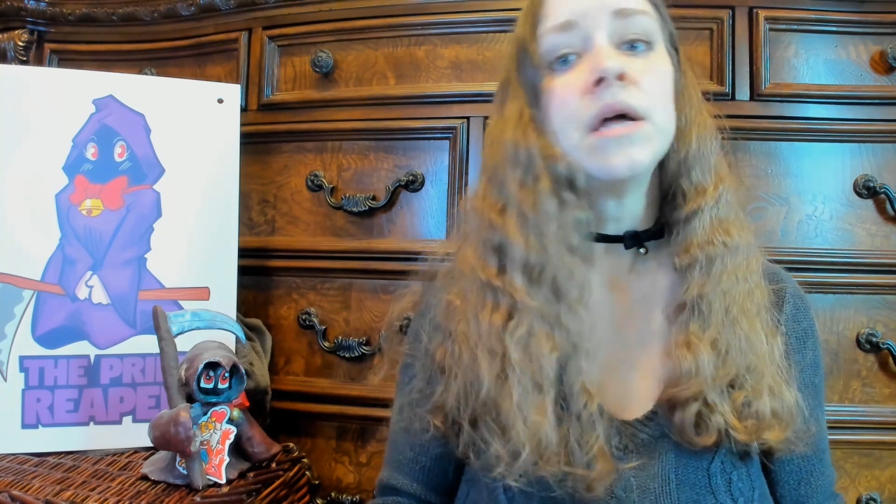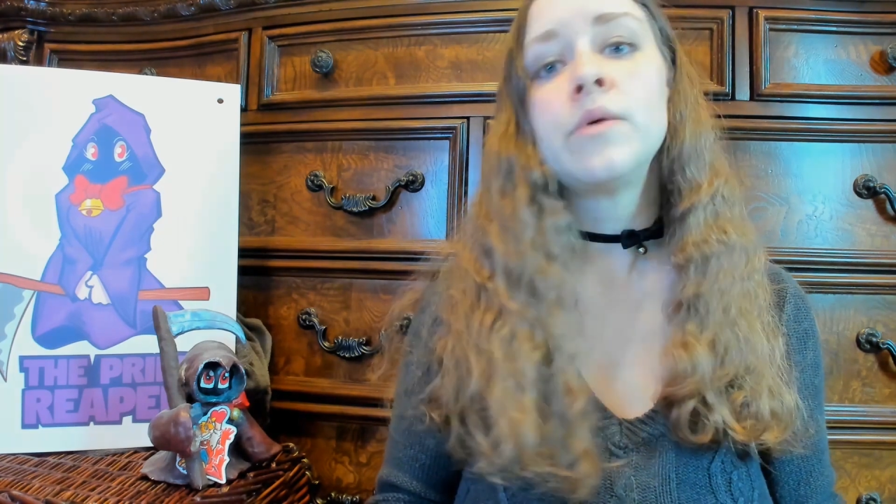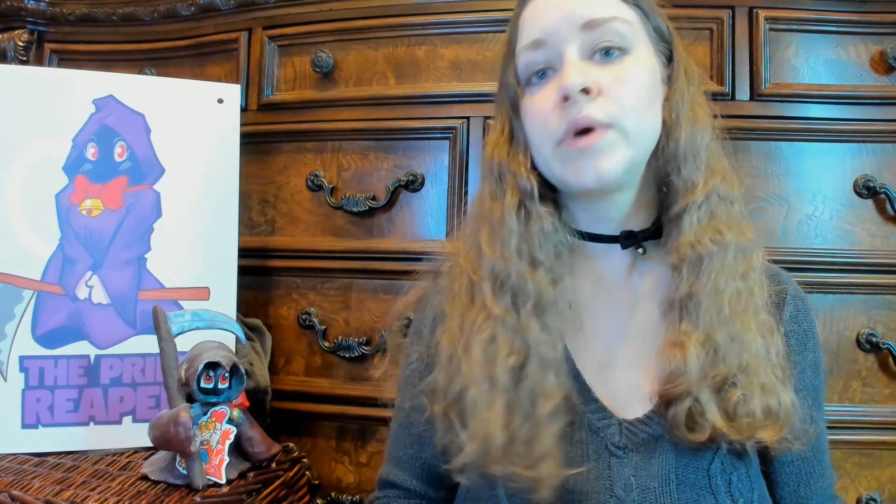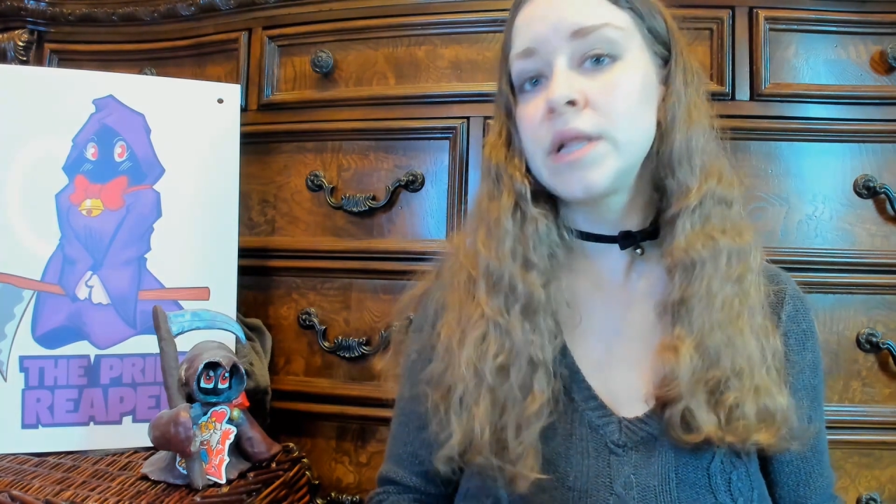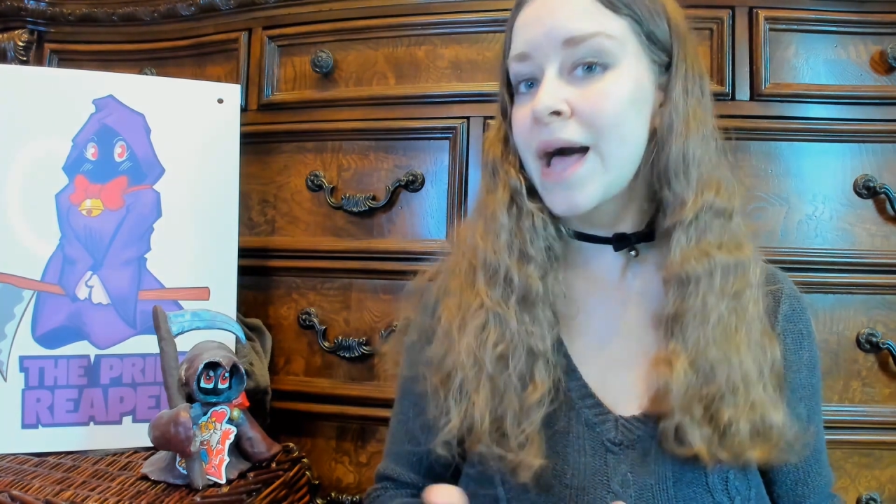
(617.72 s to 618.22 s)

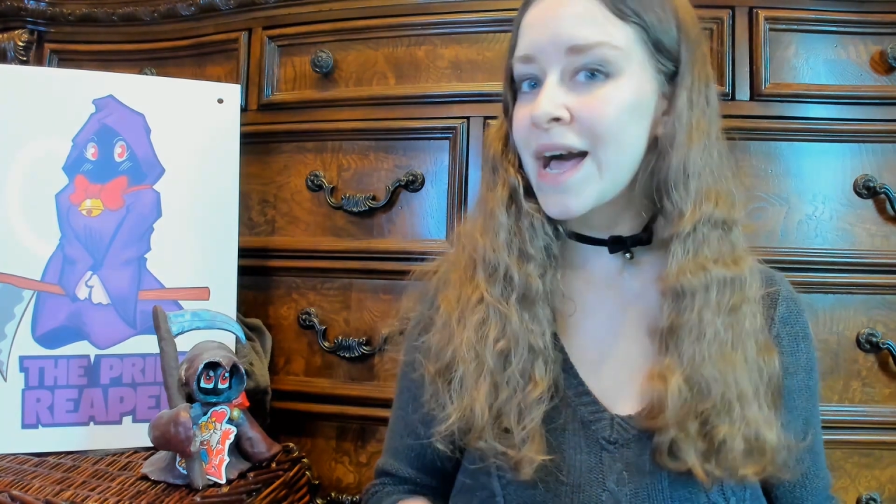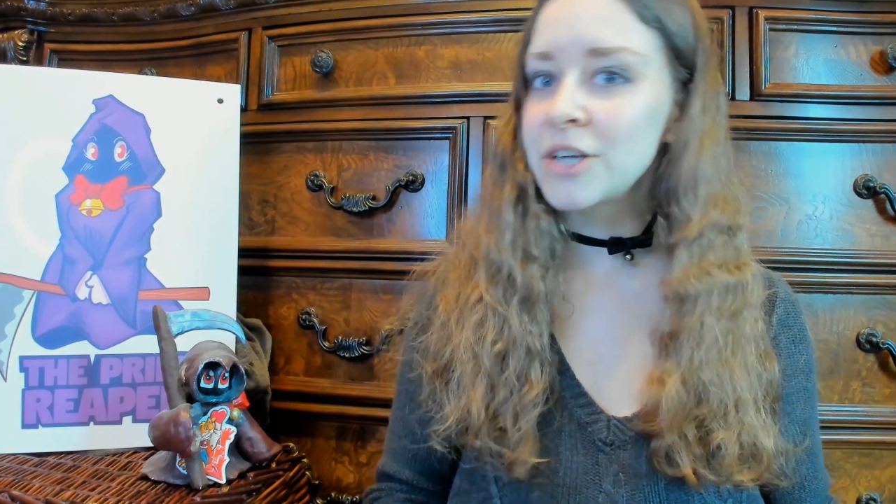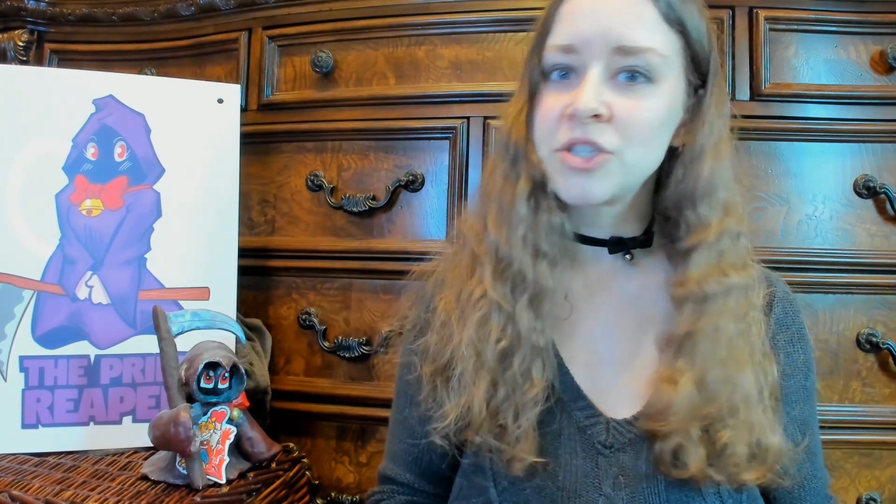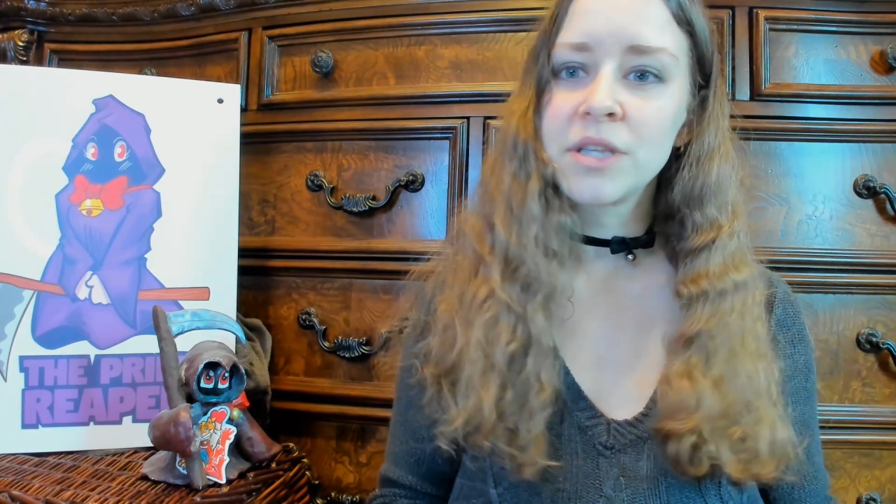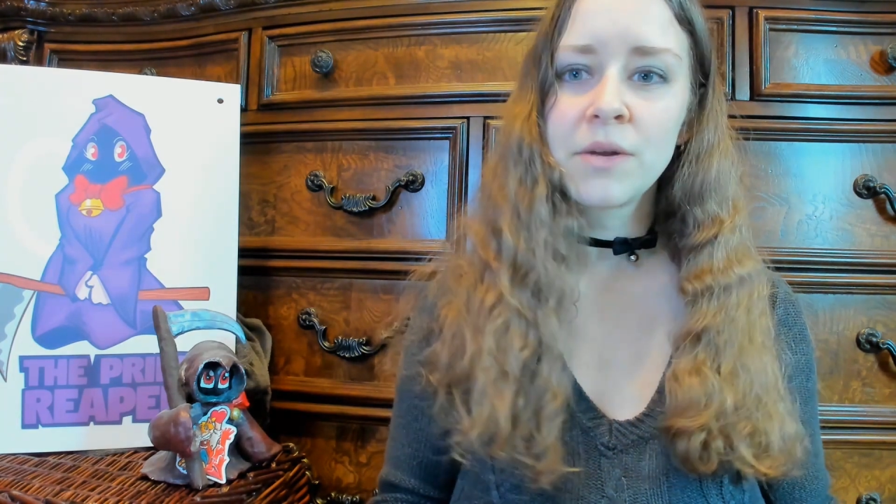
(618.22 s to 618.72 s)
will
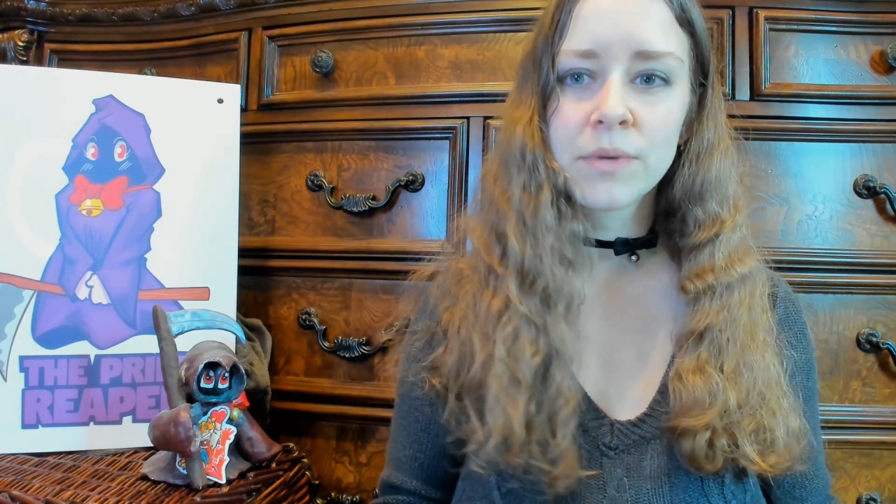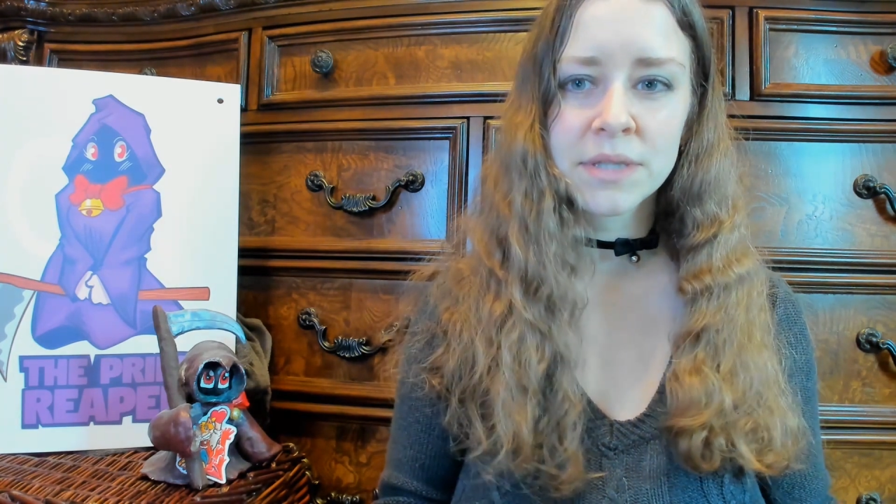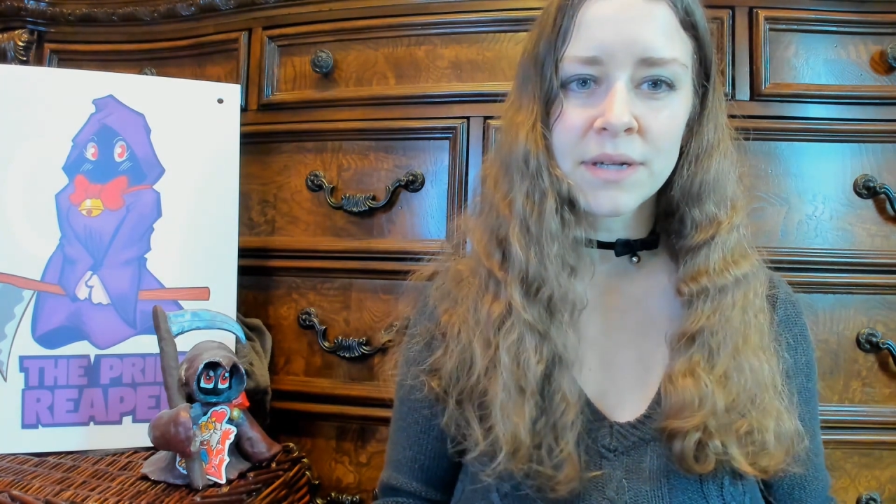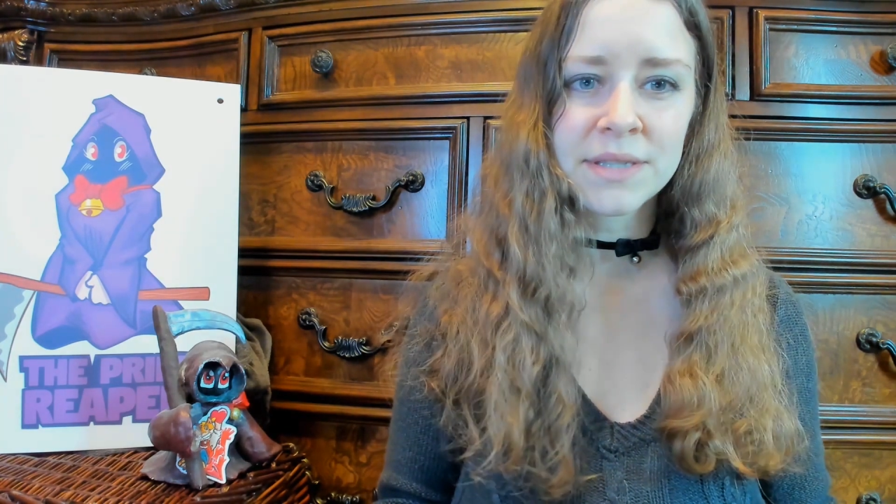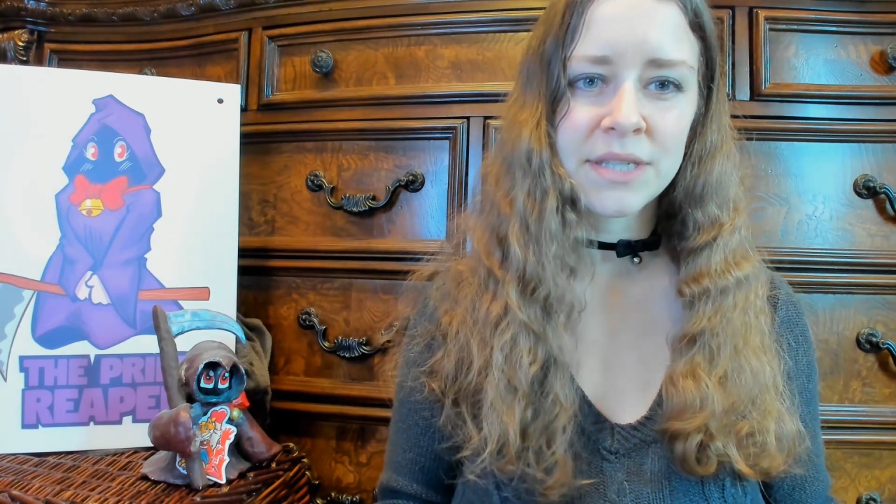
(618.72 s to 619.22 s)
actually result